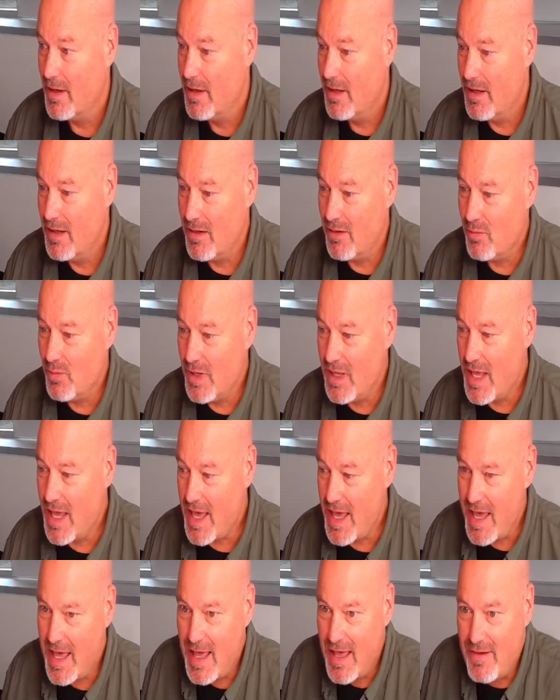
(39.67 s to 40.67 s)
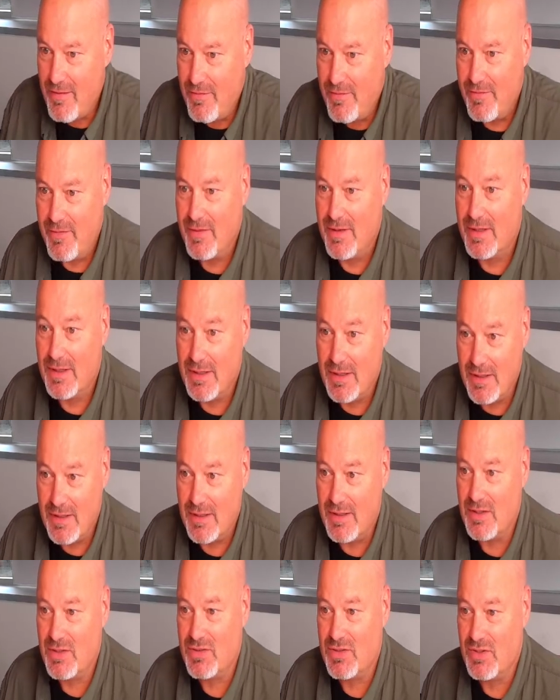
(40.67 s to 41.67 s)

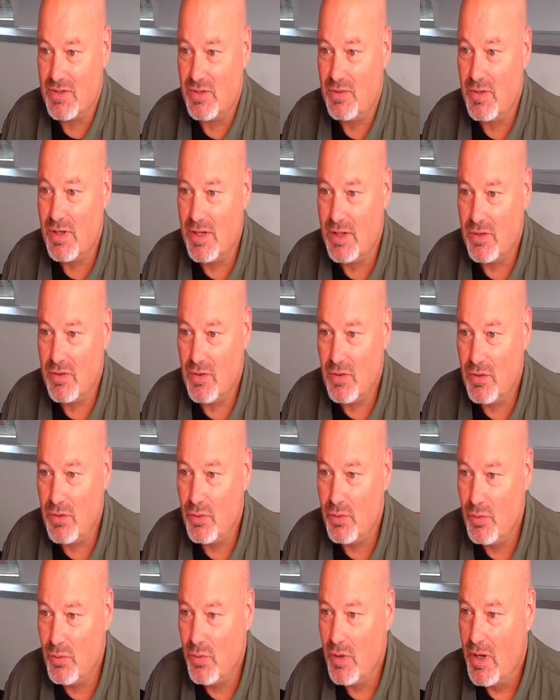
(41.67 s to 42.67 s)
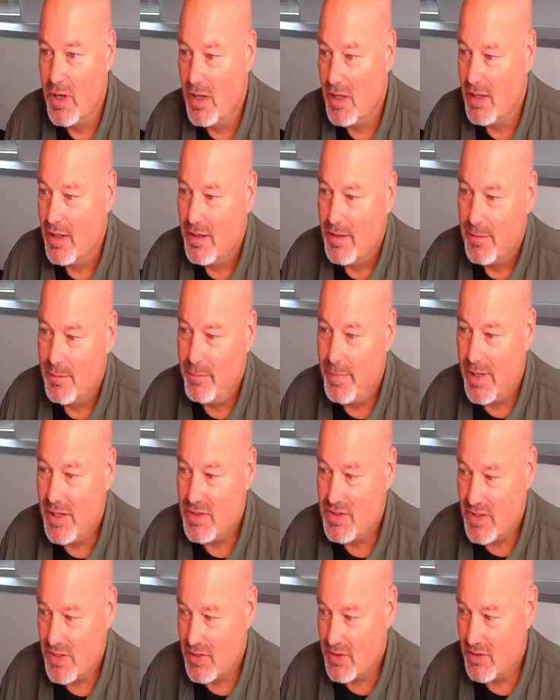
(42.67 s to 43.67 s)
a student who
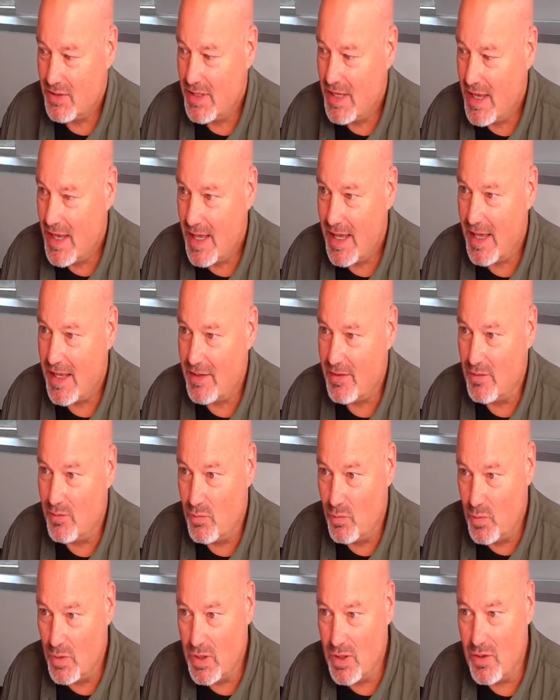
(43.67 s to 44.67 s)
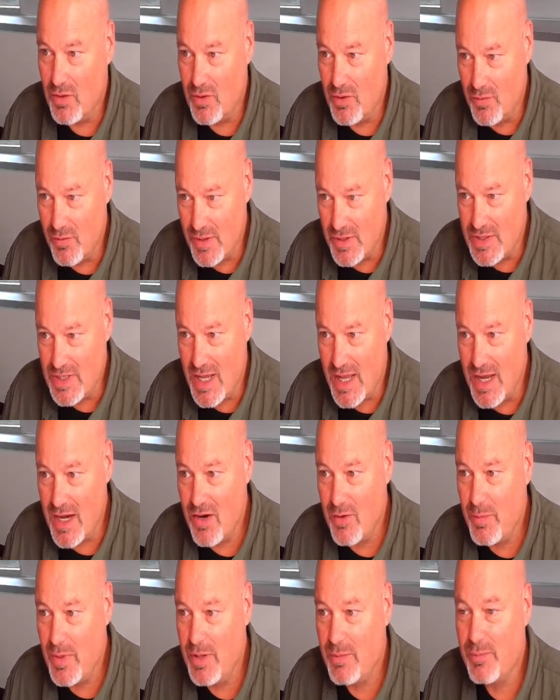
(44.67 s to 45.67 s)
basically we go to
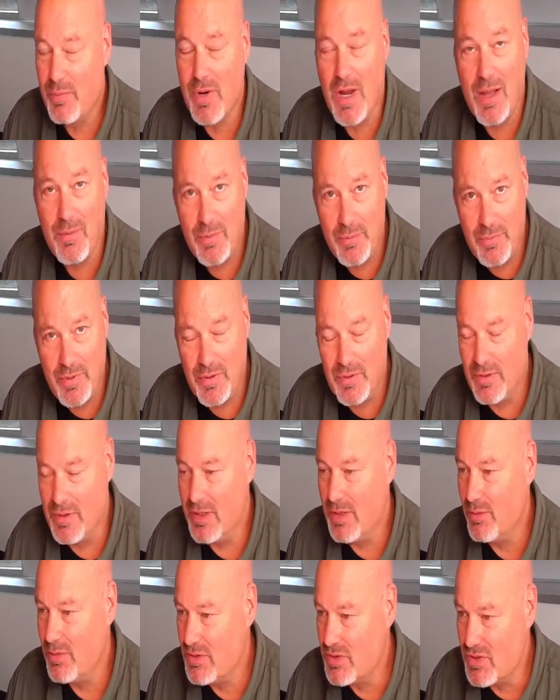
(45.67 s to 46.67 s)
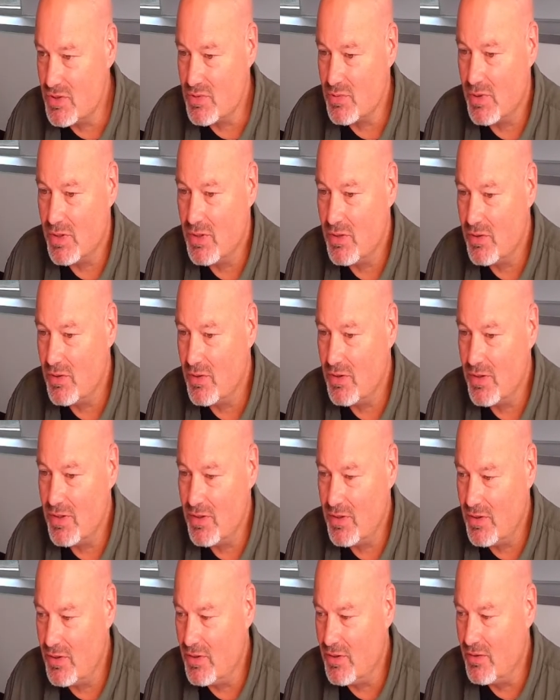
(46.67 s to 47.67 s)
retirement probability, which is what you're going
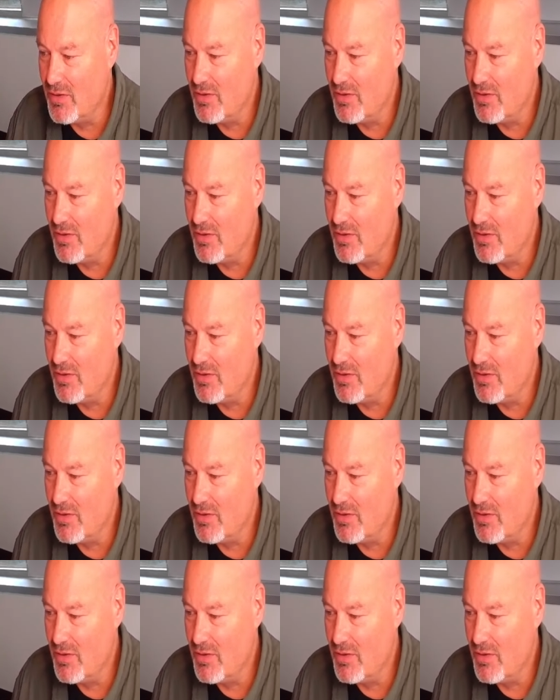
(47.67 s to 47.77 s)
to do,